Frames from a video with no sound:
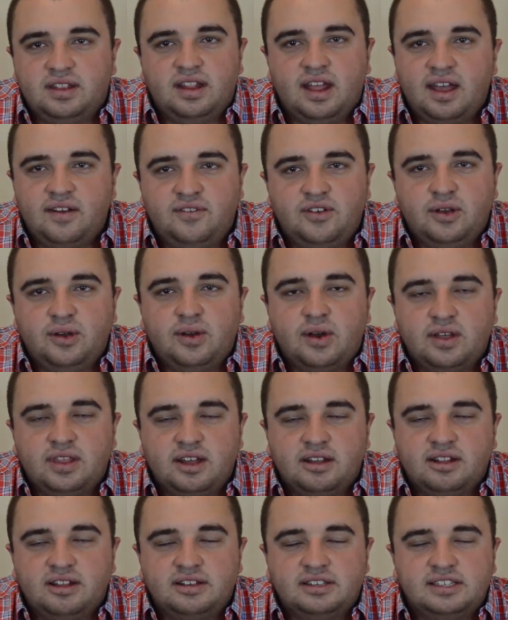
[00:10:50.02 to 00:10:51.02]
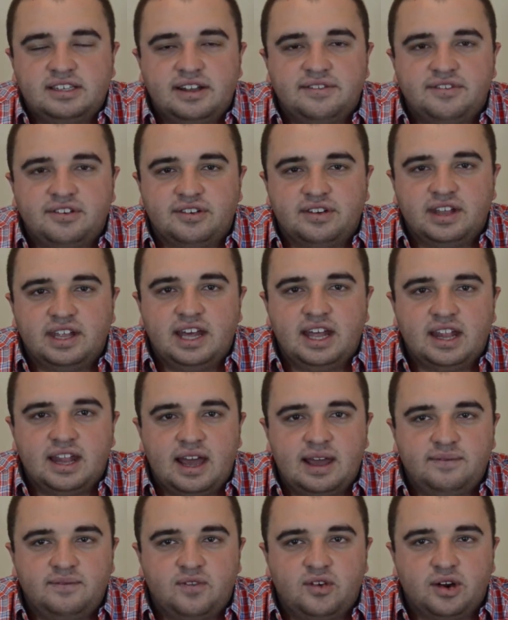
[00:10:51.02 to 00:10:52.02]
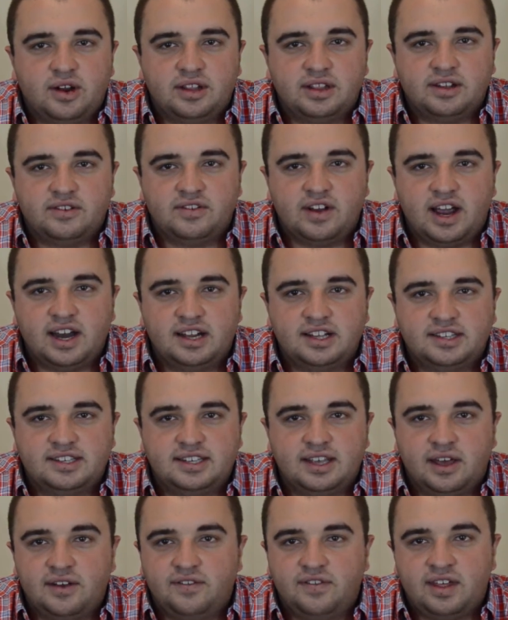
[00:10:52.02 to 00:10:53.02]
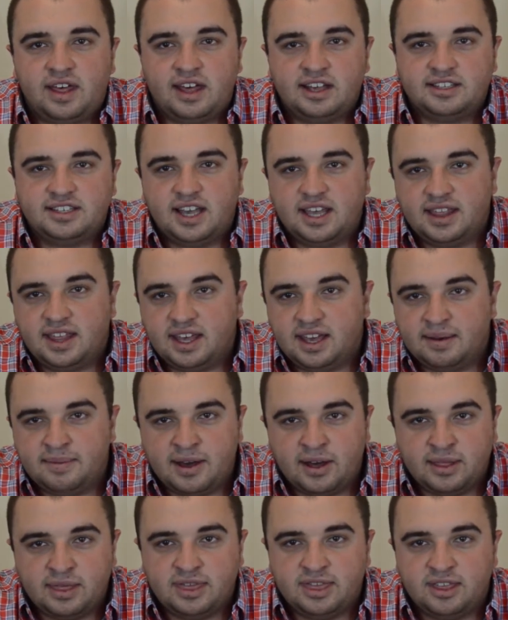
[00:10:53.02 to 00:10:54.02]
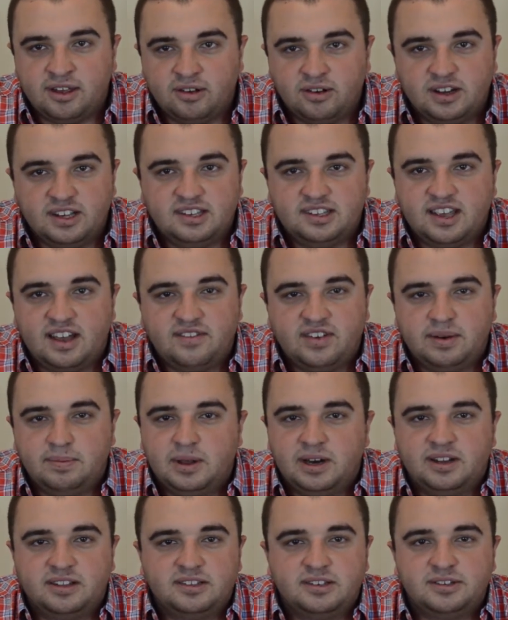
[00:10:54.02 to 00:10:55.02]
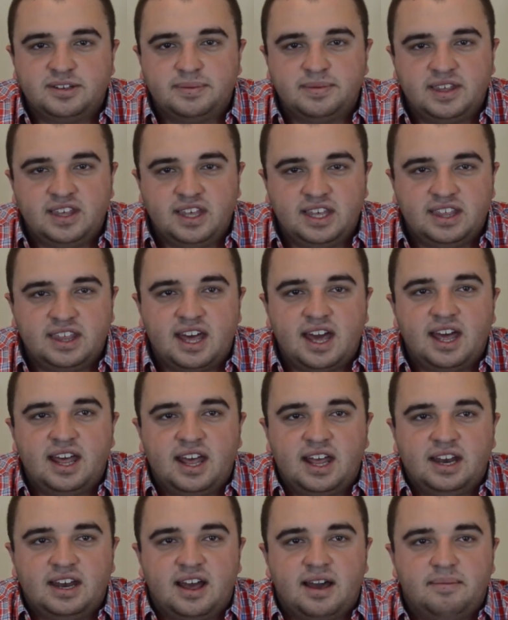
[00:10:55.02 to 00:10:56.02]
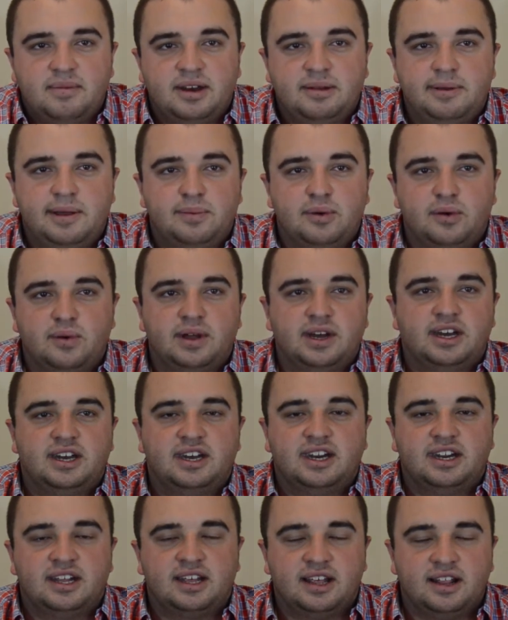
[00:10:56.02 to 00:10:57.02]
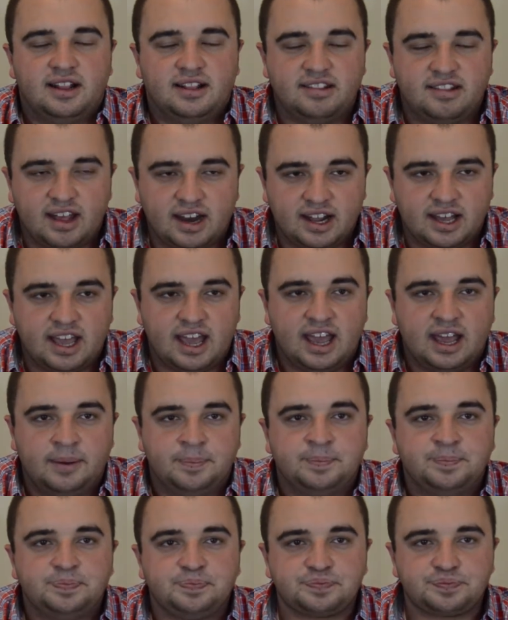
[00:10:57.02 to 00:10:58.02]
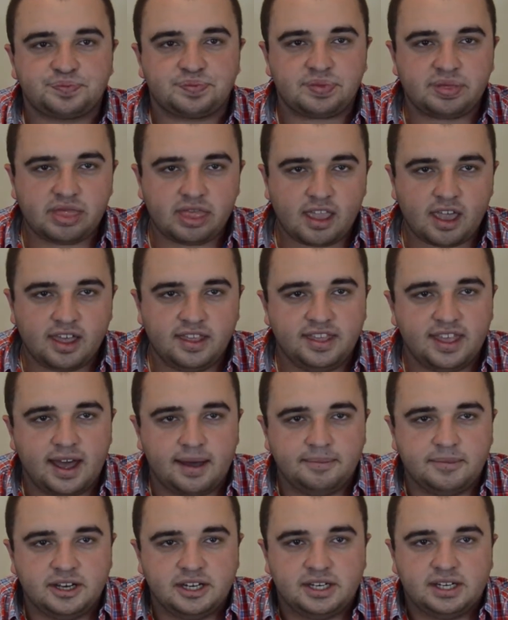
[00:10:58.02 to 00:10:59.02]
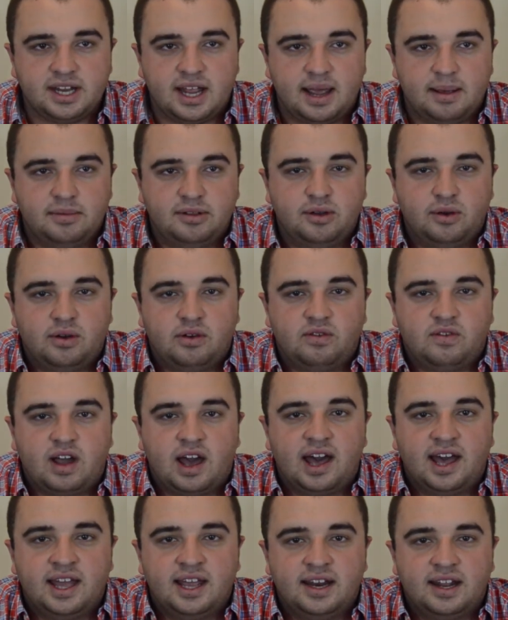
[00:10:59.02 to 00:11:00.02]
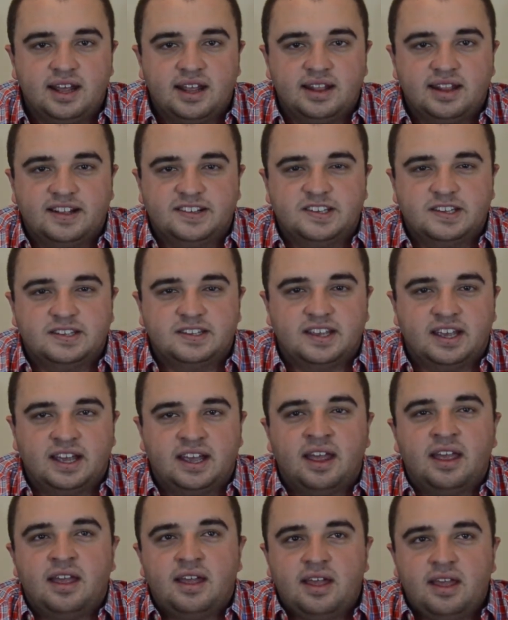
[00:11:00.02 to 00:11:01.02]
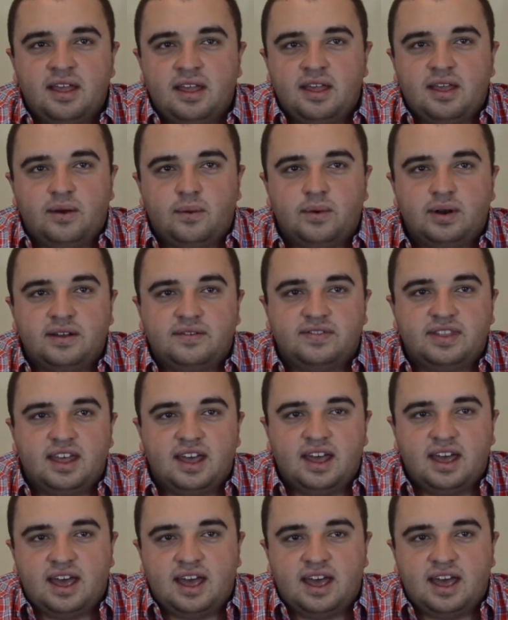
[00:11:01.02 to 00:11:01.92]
if you go there, there's never really a line for it. The ride itself lasts, I think, about 37 minutes or something like that, and not many people wanted to dedicate that much time to a ride unless it's like one of the